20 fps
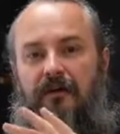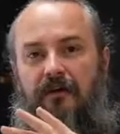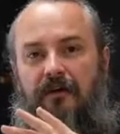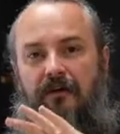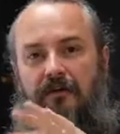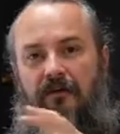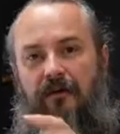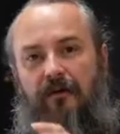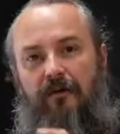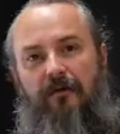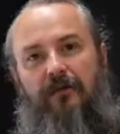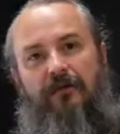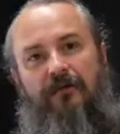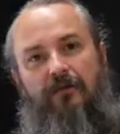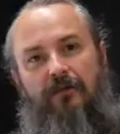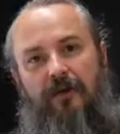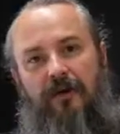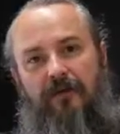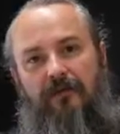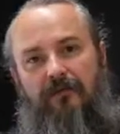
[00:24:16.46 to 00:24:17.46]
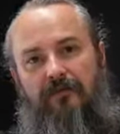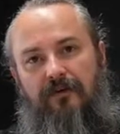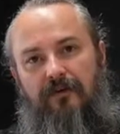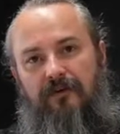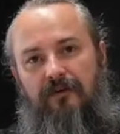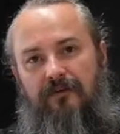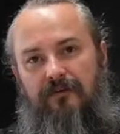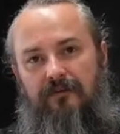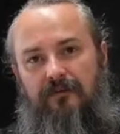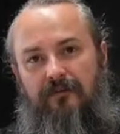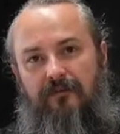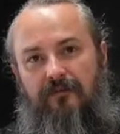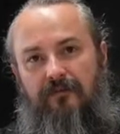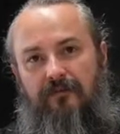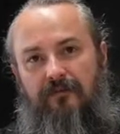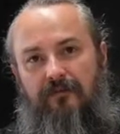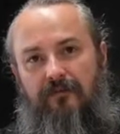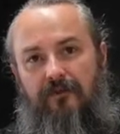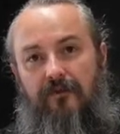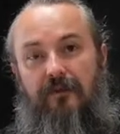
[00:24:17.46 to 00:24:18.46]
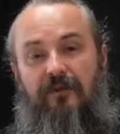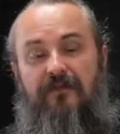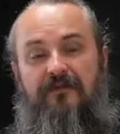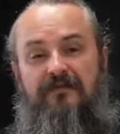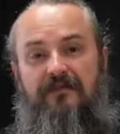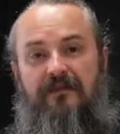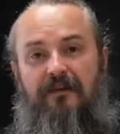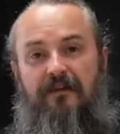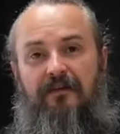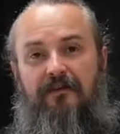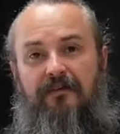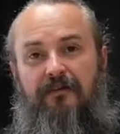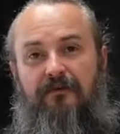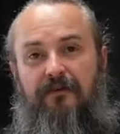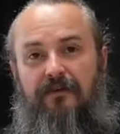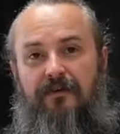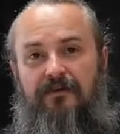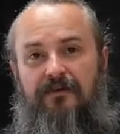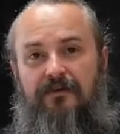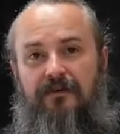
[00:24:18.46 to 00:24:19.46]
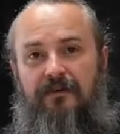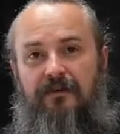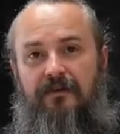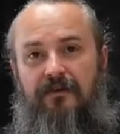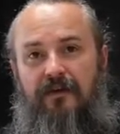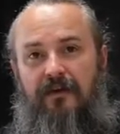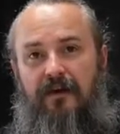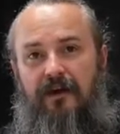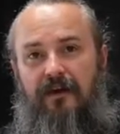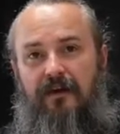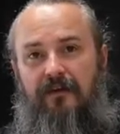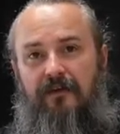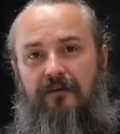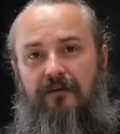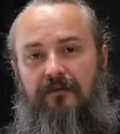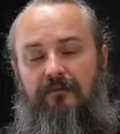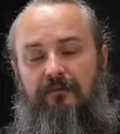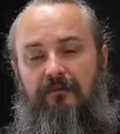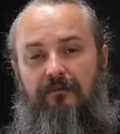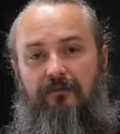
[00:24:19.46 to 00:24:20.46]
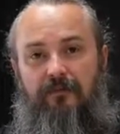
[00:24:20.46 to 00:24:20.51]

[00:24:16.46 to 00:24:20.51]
the Earth 2 metaverse really start to function, and